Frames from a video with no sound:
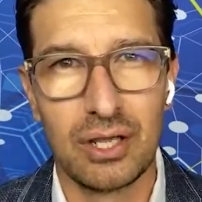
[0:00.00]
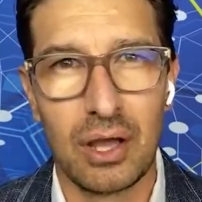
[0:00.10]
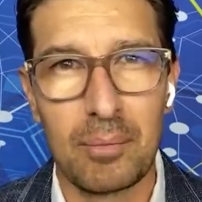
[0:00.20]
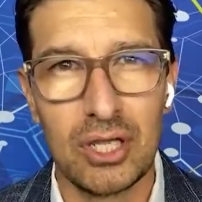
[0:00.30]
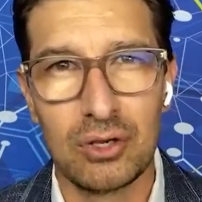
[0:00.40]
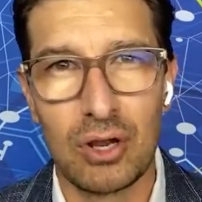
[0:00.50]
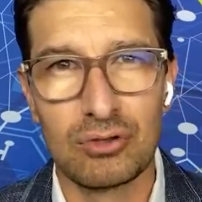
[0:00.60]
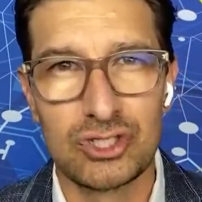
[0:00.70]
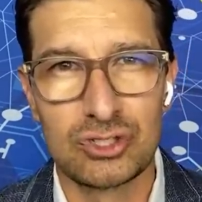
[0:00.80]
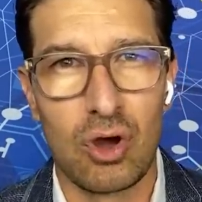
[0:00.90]
You, I mean, you
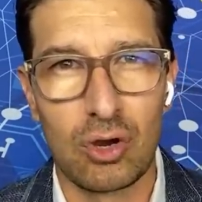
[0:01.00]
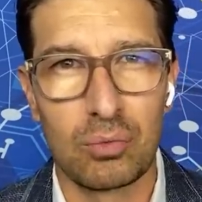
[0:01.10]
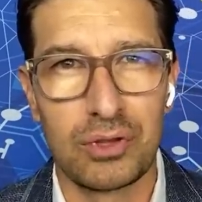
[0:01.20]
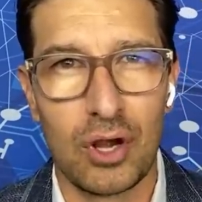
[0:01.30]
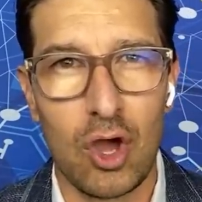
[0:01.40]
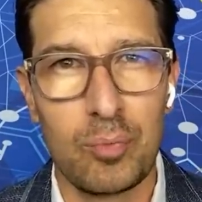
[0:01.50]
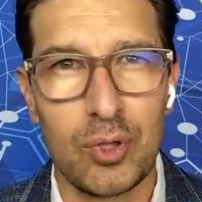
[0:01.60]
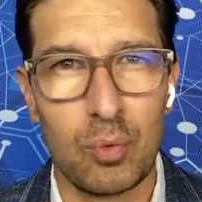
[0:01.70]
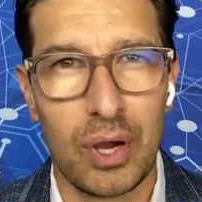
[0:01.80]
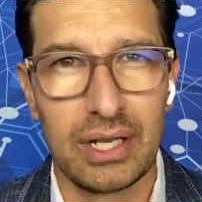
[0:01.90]
don't start with an
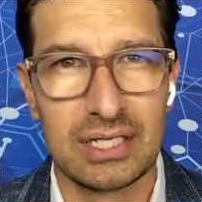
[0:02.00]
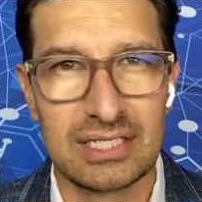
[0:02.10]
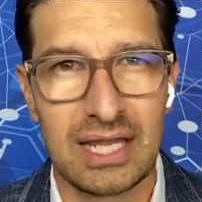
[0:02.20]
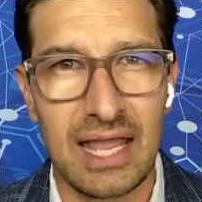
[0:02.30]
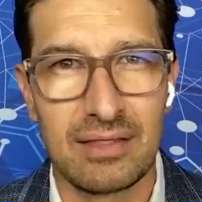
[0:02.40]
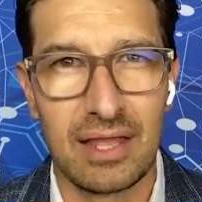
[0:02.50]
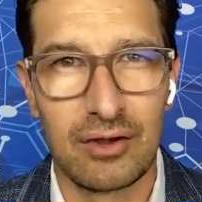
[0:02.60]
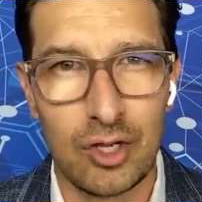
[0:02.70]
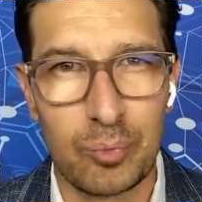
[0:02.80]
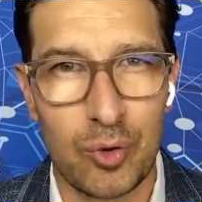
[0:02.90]
opioid and stay
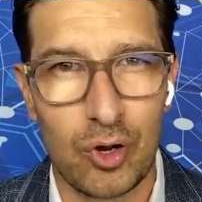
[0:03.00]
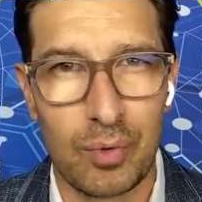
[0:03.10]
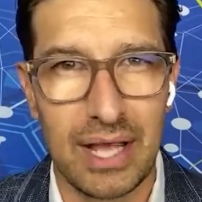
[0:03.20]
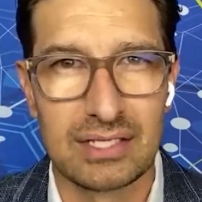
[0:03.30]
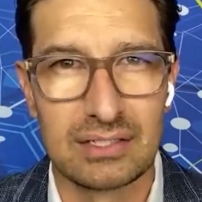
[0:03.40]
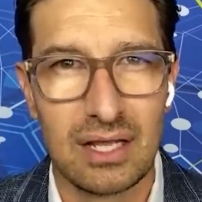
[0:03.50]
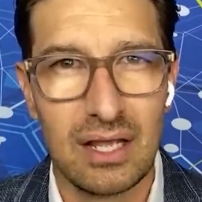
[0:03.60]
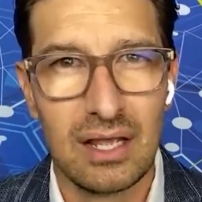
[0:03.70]
there. You progress.